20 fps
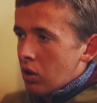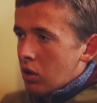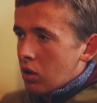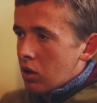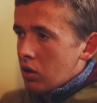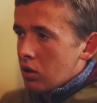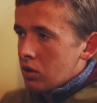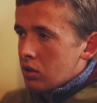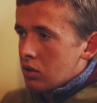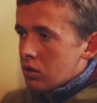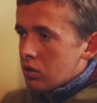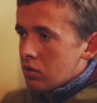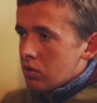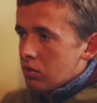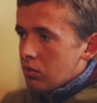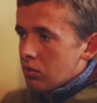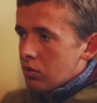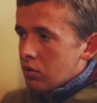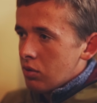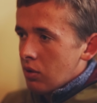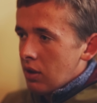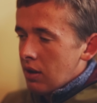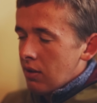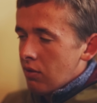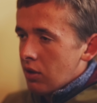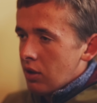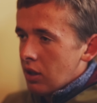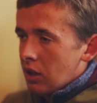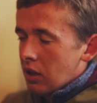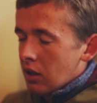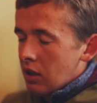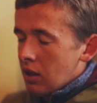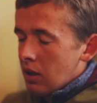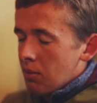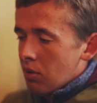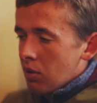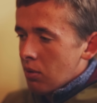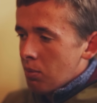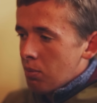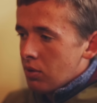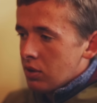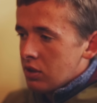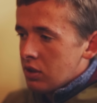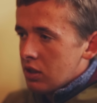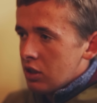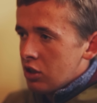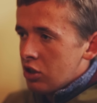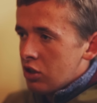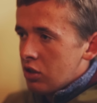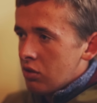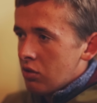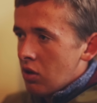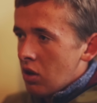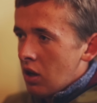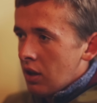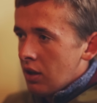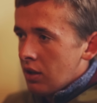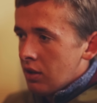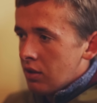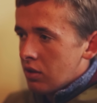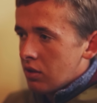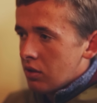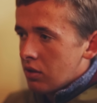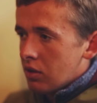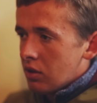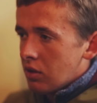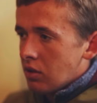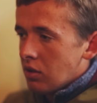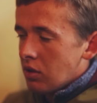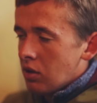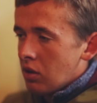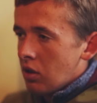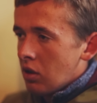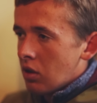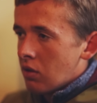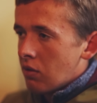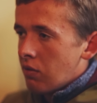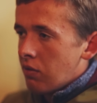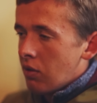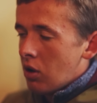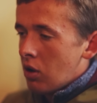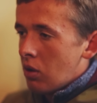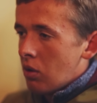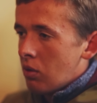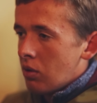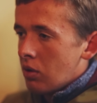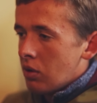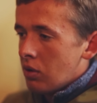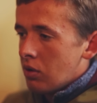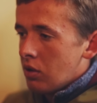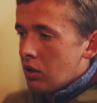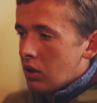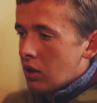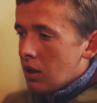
the horse, do everything, keep your position right, look forward,